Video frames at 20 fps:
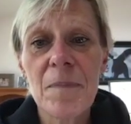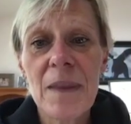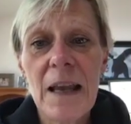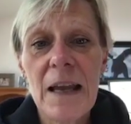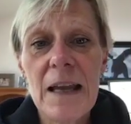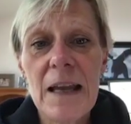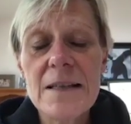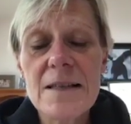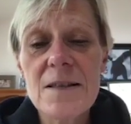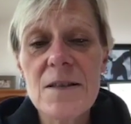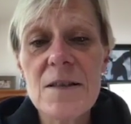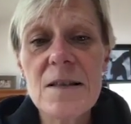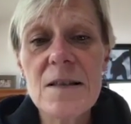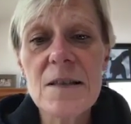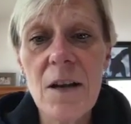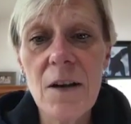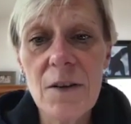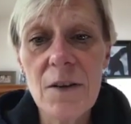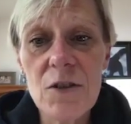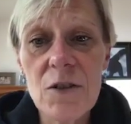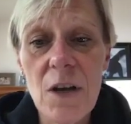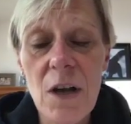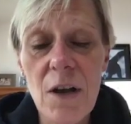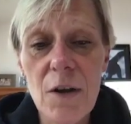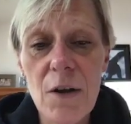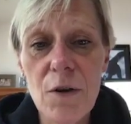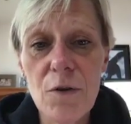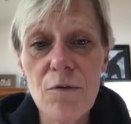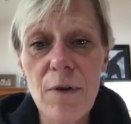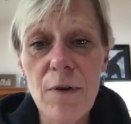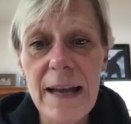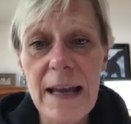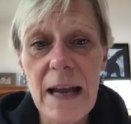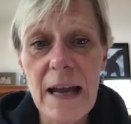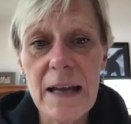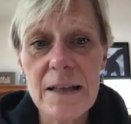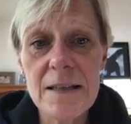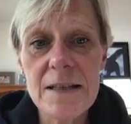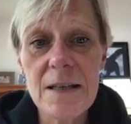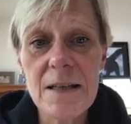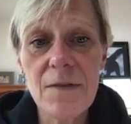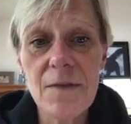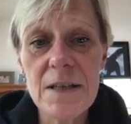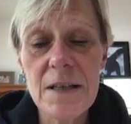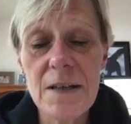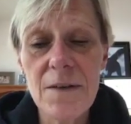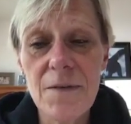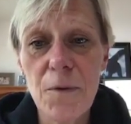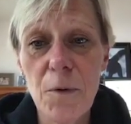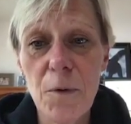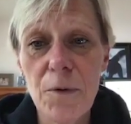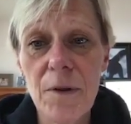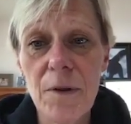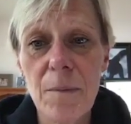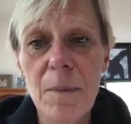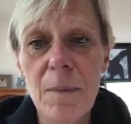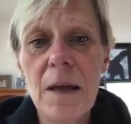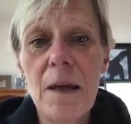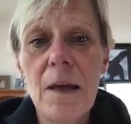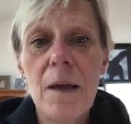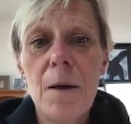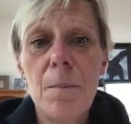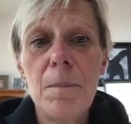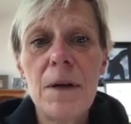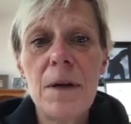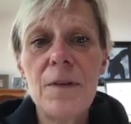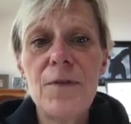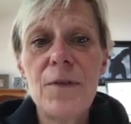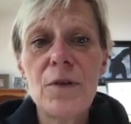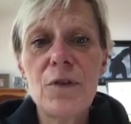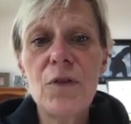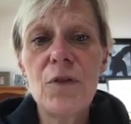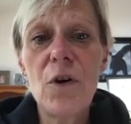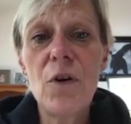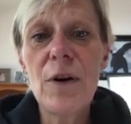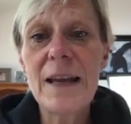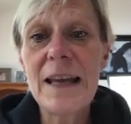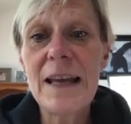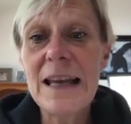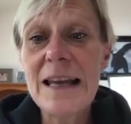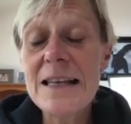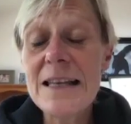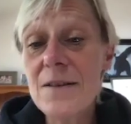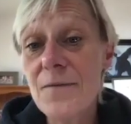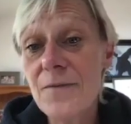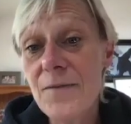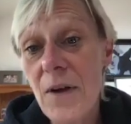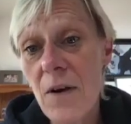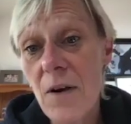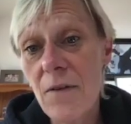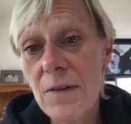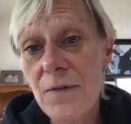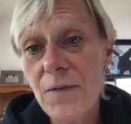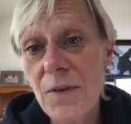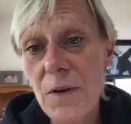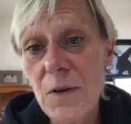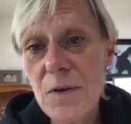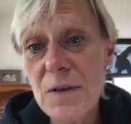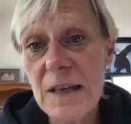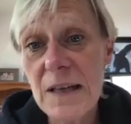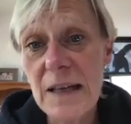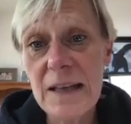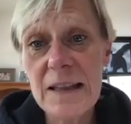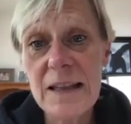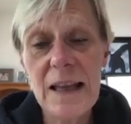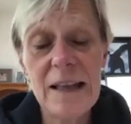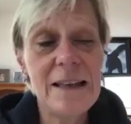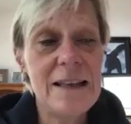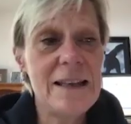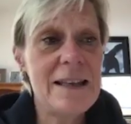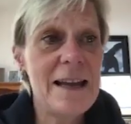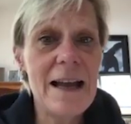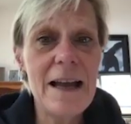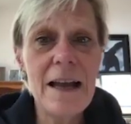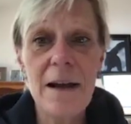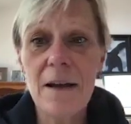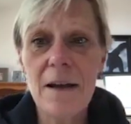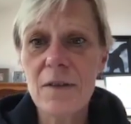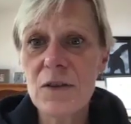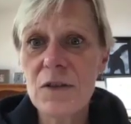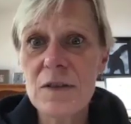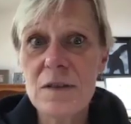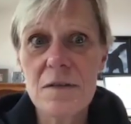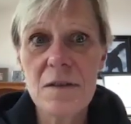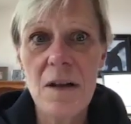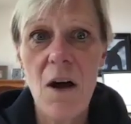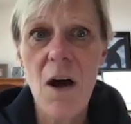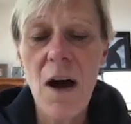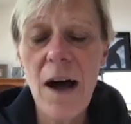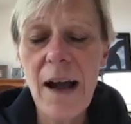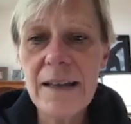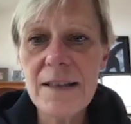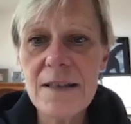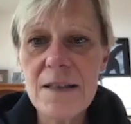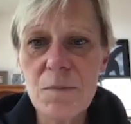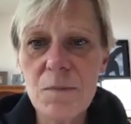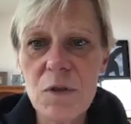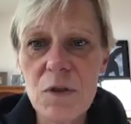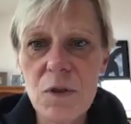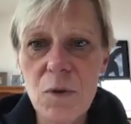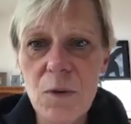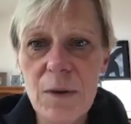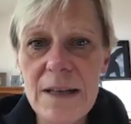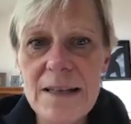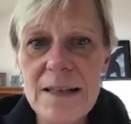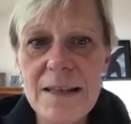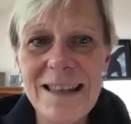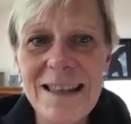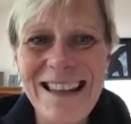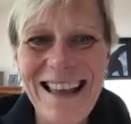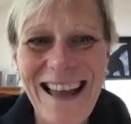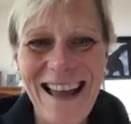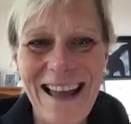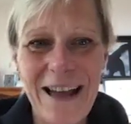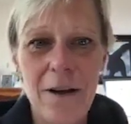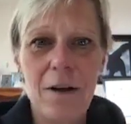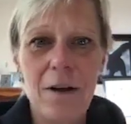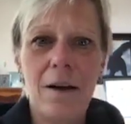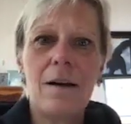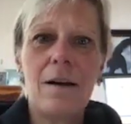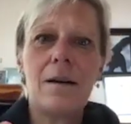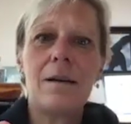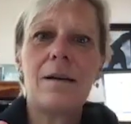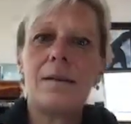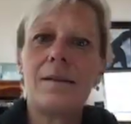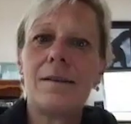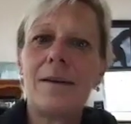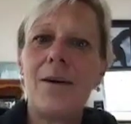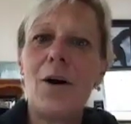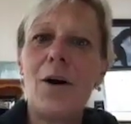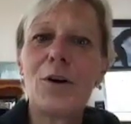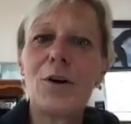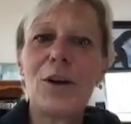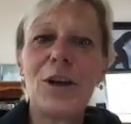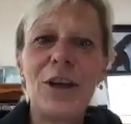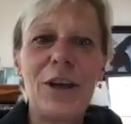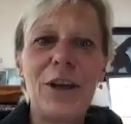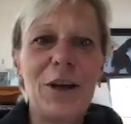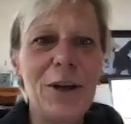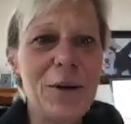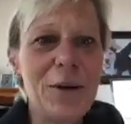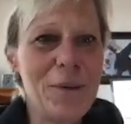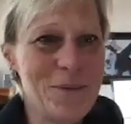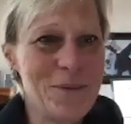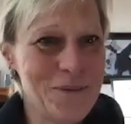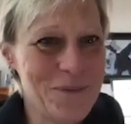is such a great activity for them. But if your dog isn't very foodie, then hide some toys in there on cue.